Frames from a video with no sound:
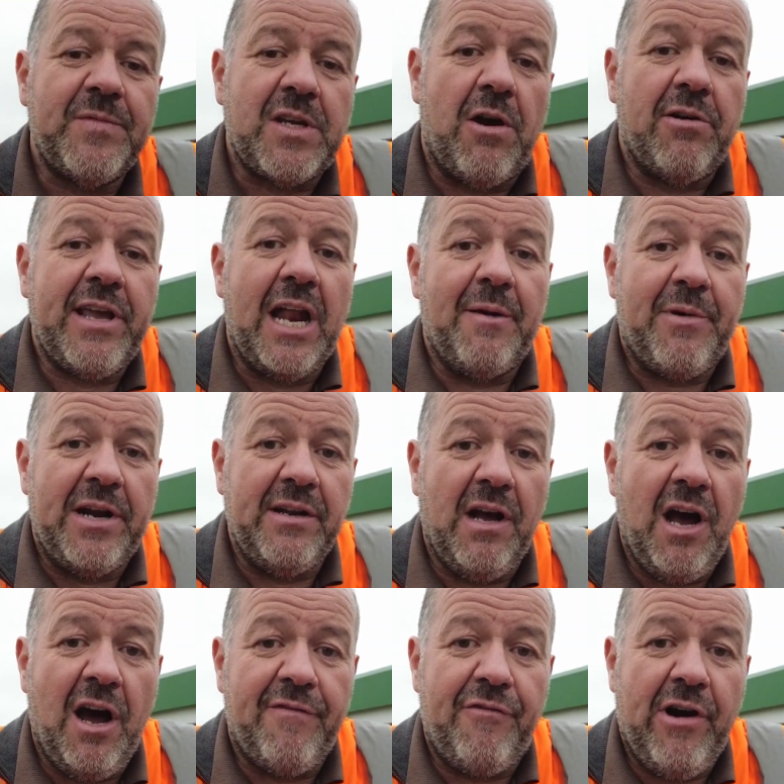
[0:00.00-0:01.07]
so I'll calibrate at
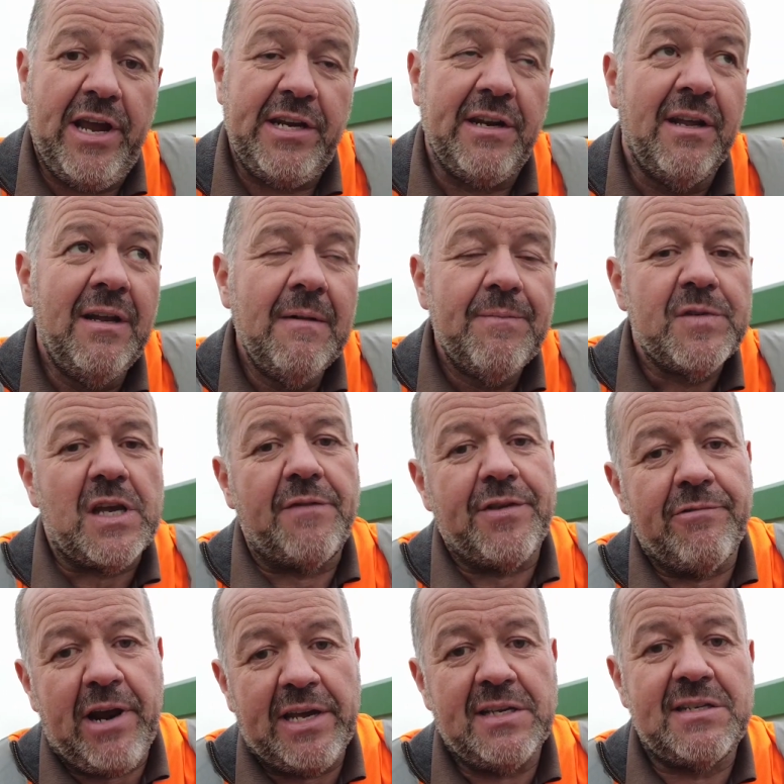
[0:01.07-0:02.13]
half rate. So if
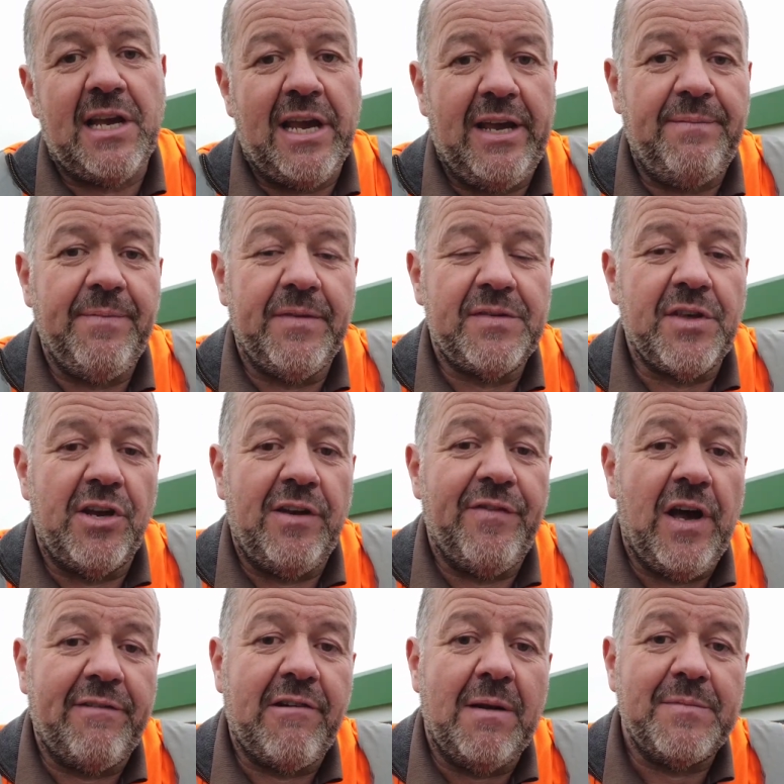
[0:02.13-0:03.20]
the rate's say
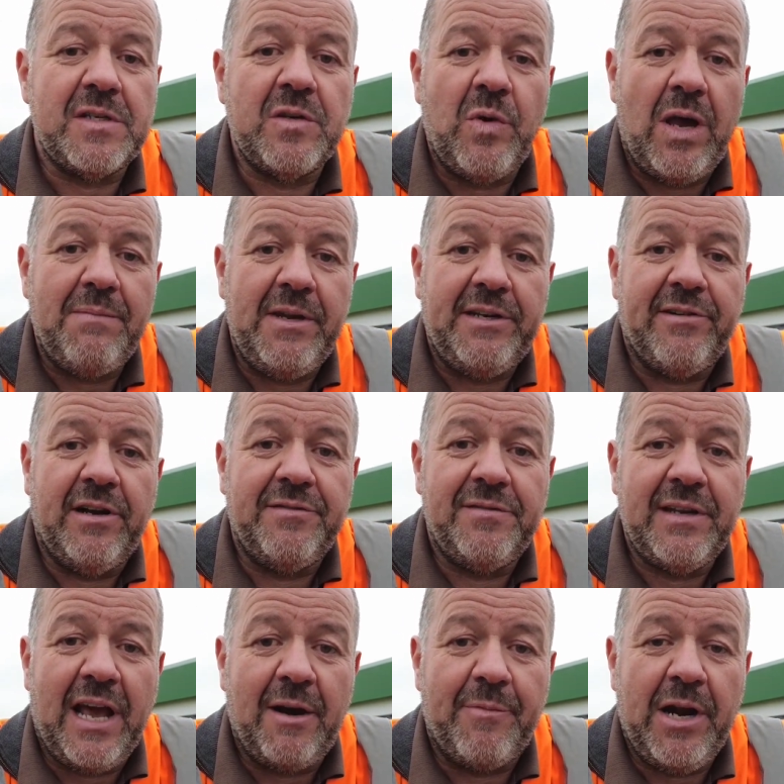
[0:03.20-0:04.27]
35 grams a square metre, I'd
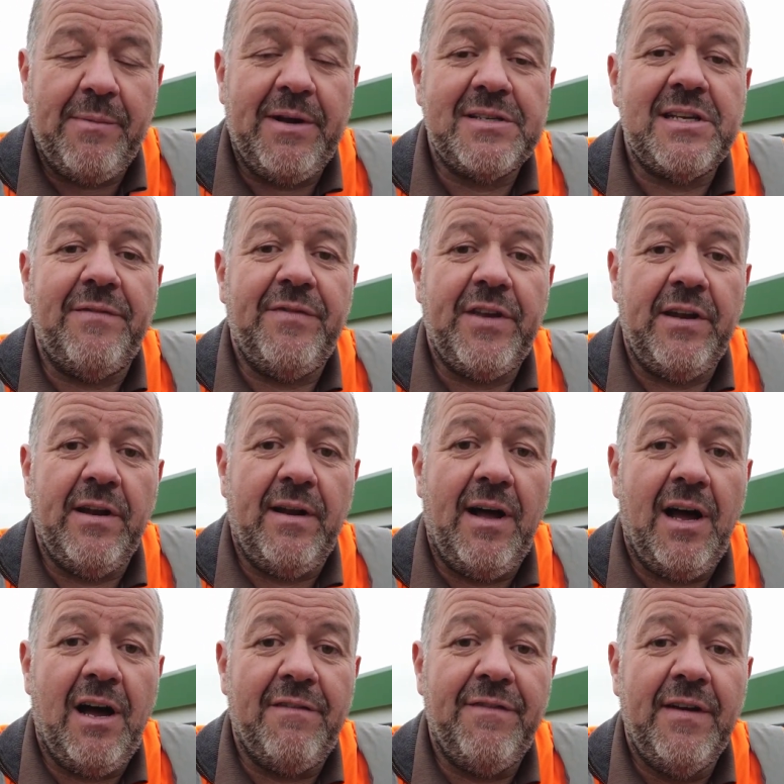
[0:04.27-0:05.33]
calibrate about
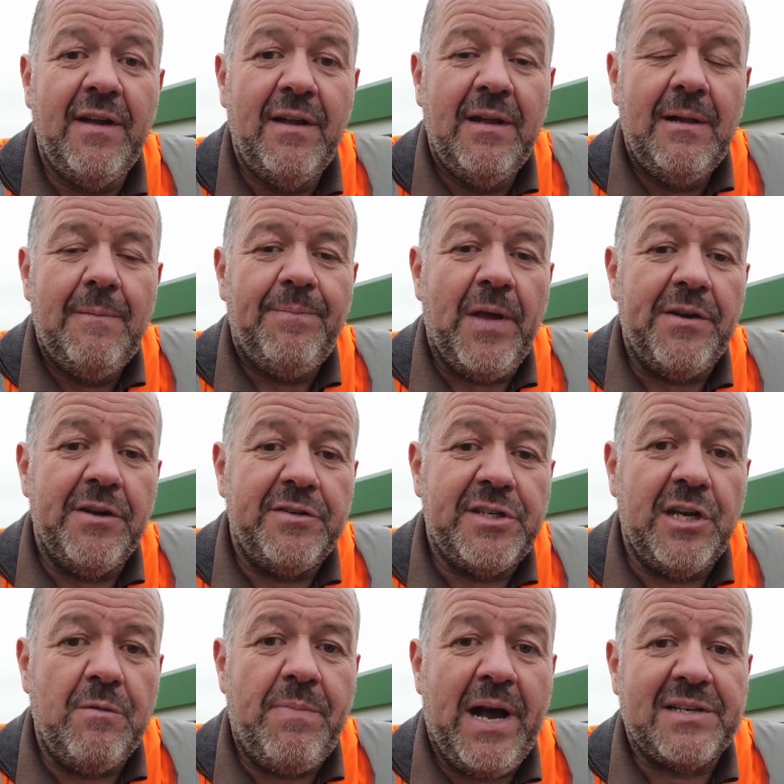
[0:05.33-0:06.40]
17.5, then do
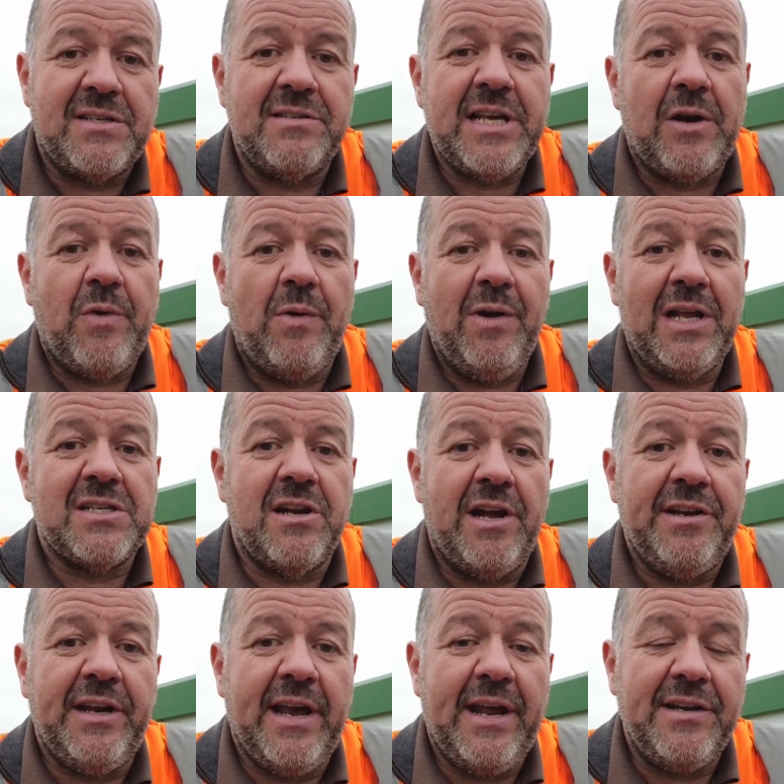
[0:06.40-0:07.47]
2 passes. That way we're less
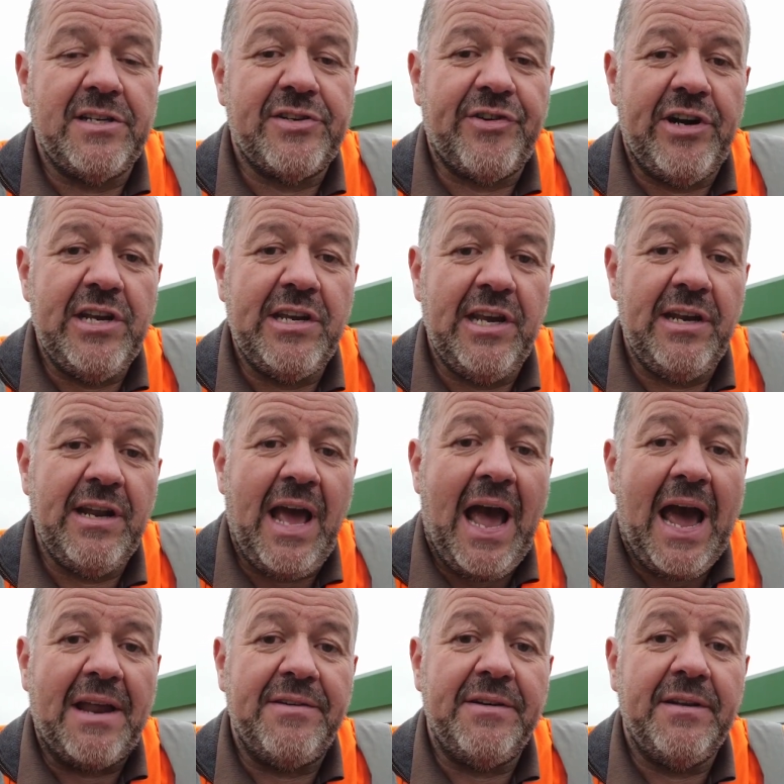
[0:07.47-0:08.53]
likely to get any streaking
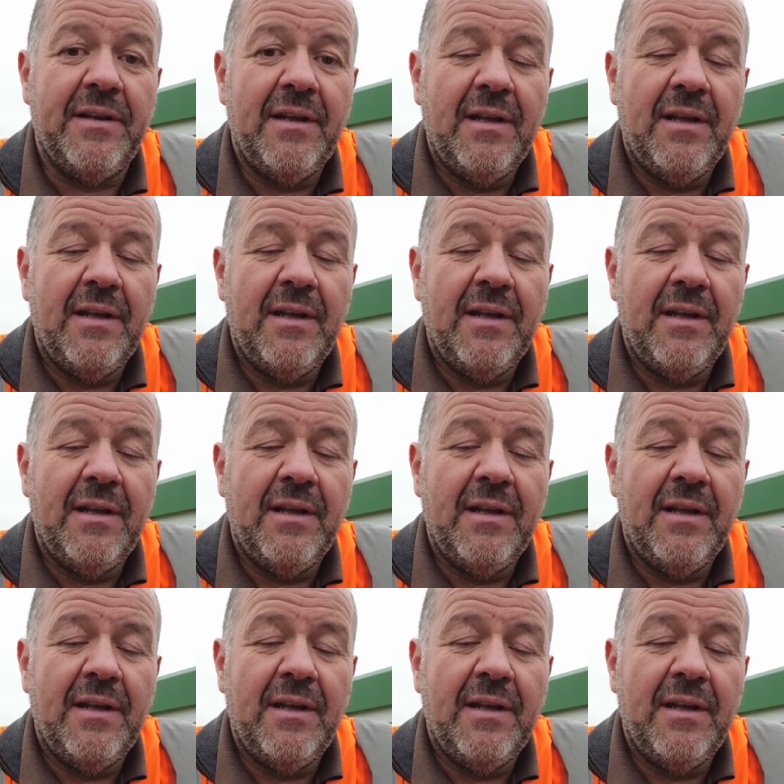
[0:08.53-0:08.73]
and